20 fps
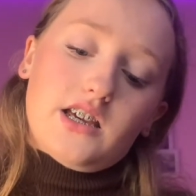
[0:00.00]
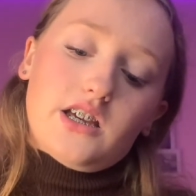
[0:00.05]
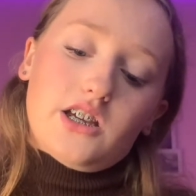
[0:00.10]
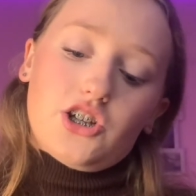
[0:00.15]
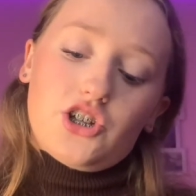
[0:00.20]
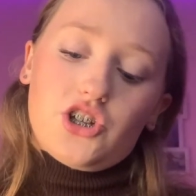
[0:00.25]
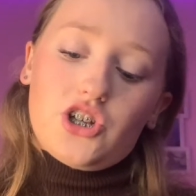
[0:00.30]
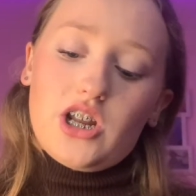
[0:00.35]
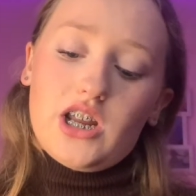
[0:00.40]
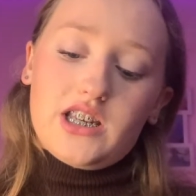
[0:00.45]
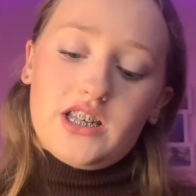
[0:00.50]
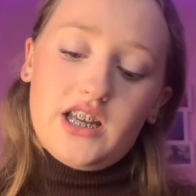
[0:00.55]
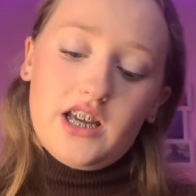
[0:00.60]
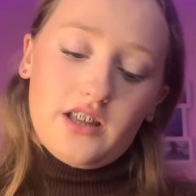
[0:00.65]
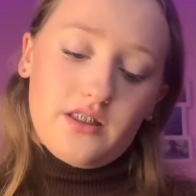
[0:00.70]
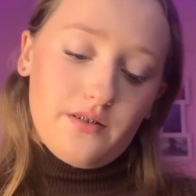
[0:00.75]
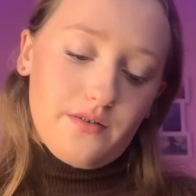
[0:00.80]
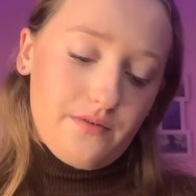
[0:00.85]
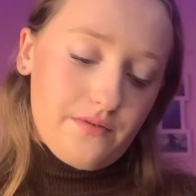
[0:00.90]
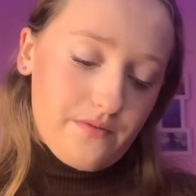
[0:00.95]
should I
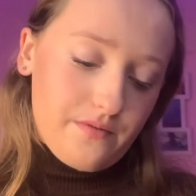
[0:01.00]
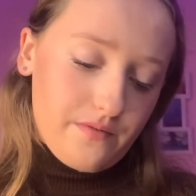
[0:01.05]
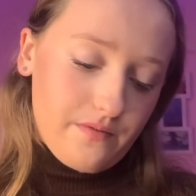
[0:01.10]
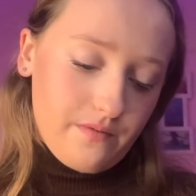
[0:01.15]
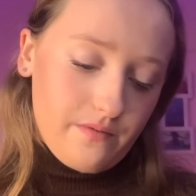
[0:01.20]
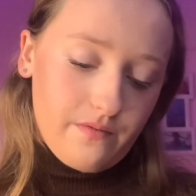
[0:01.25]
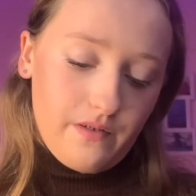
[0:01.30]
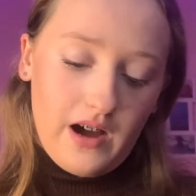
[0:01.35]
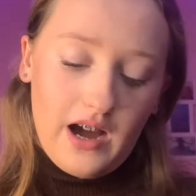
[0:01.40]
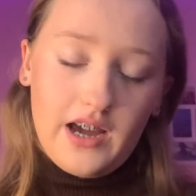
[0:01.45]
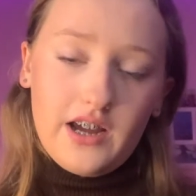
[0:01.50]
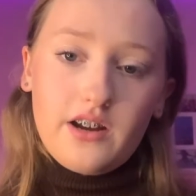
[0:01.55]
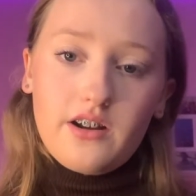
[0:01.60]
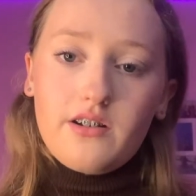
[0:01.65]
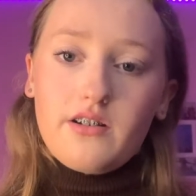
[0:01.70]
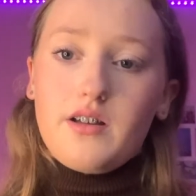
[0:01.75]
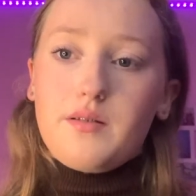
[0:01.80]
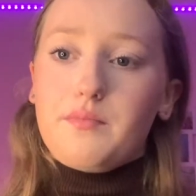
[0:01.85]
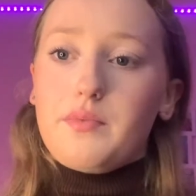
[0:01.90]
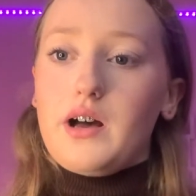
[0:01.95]
take the
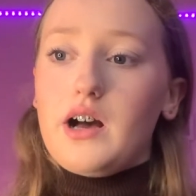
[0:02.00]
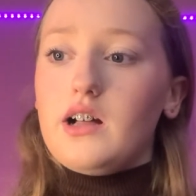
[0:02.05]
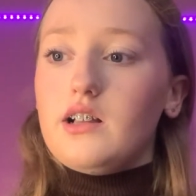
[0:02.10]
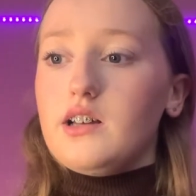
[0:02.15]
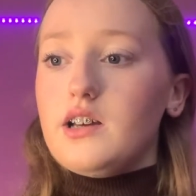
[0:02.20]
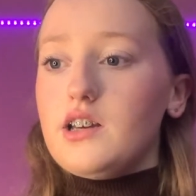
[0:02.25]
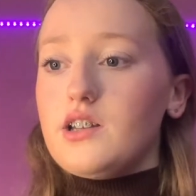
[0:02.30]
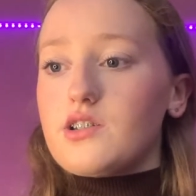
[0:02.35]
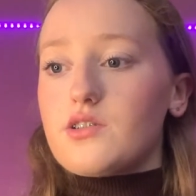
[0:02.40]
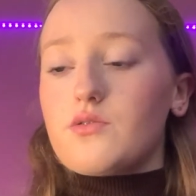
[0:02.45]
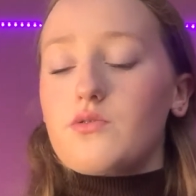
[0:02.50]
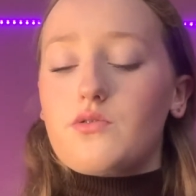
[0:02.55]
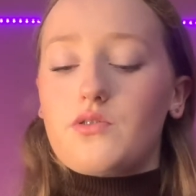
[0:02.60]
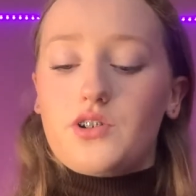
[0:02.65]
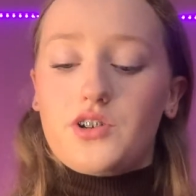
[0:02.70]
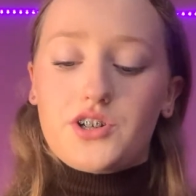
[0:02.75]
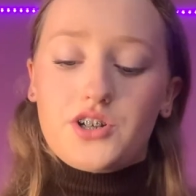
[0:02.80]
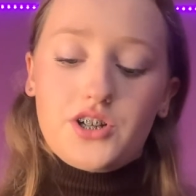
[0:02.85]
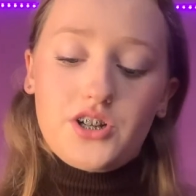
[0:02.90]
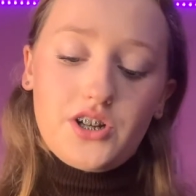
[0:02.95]
fiery palette
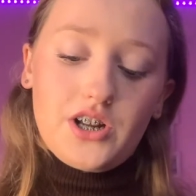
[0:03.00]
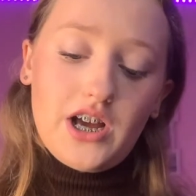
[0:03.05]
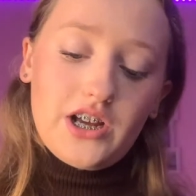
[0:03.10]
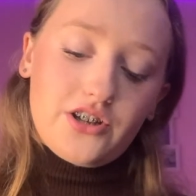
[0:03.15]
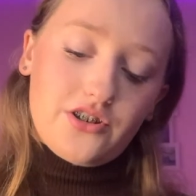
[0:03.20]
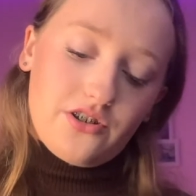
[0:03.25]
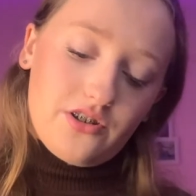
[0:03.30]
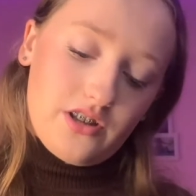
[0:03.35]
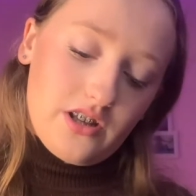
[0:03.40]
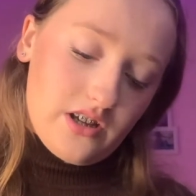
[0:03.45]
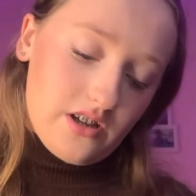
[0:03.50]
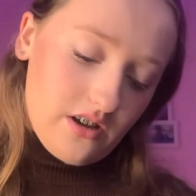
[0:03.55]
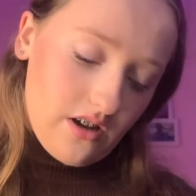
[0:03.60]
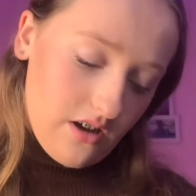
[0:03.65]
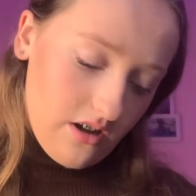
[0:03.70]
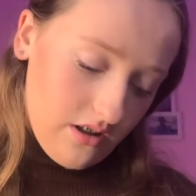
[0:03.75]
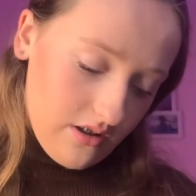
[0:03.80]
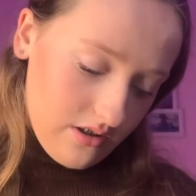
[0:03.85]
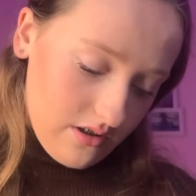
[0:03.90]
or should I do the Color